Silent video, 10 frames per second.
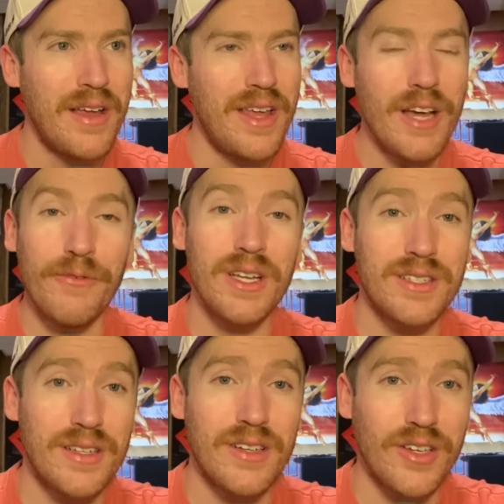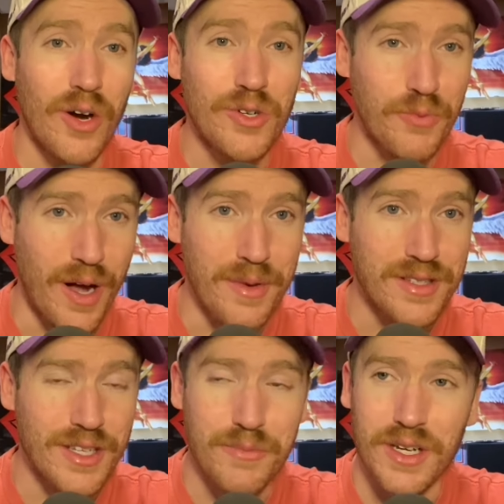if an assistant coach promised
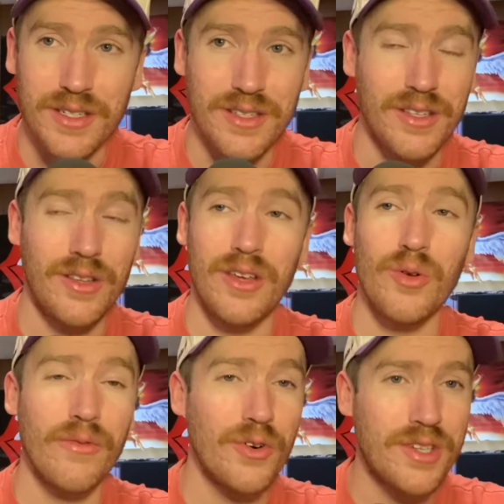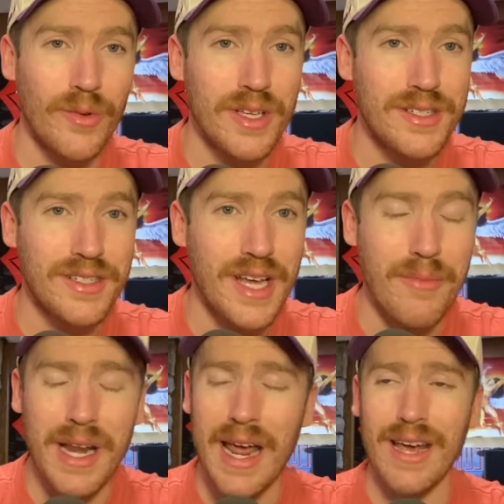this, because the university released a
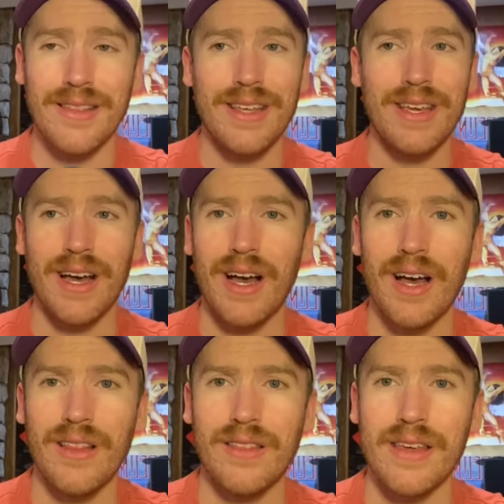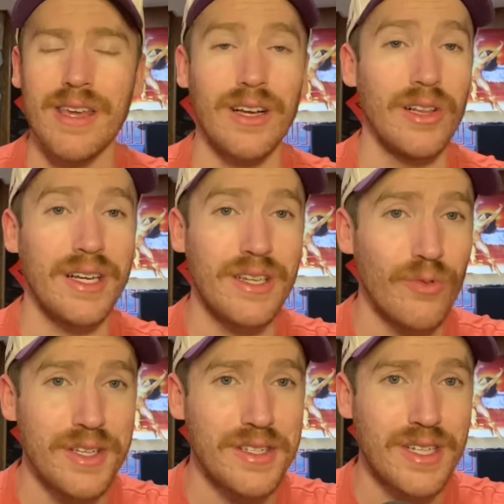statement and the collective
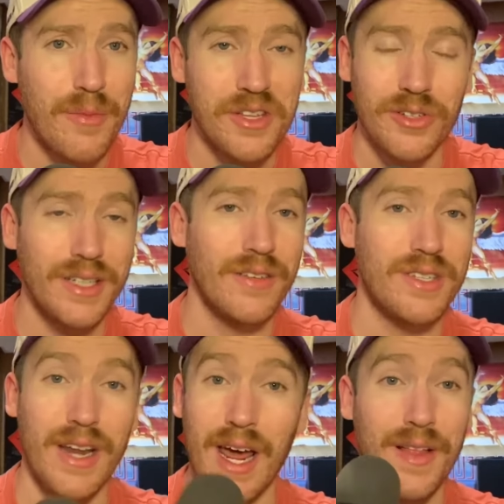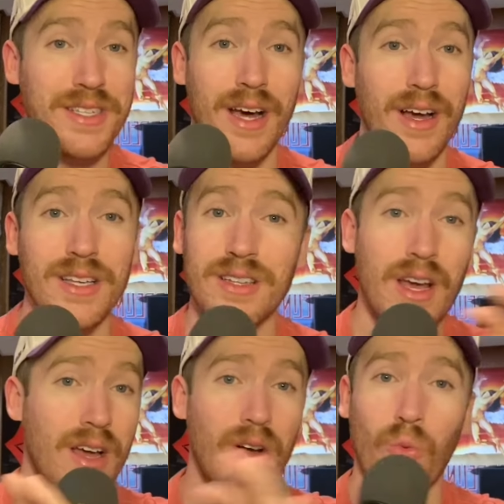released a statement, the collective said, hey, that's not us.
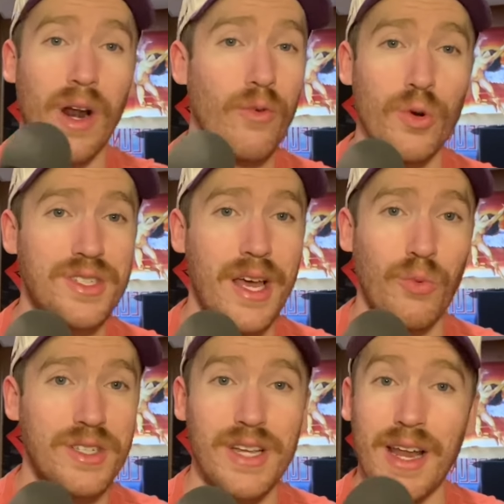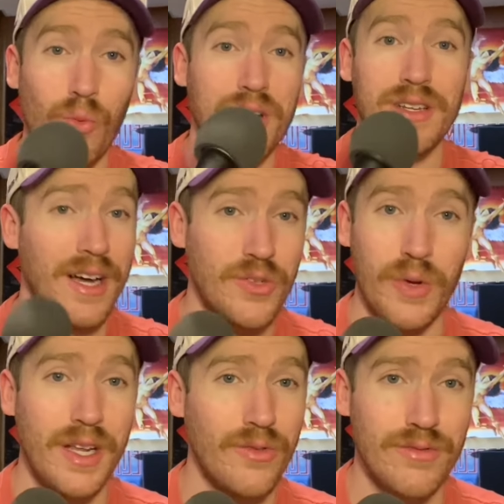Whatever was said, it wasn't us. We
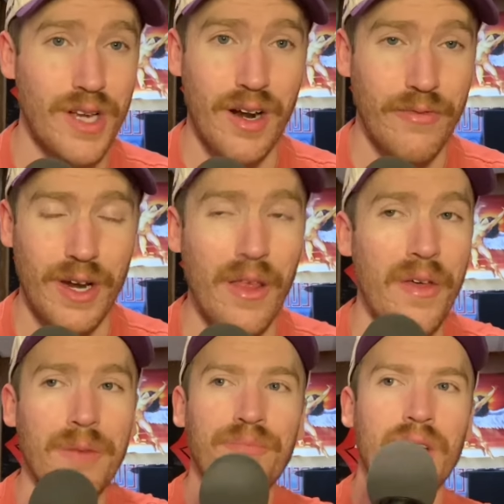didn't sign off on anything.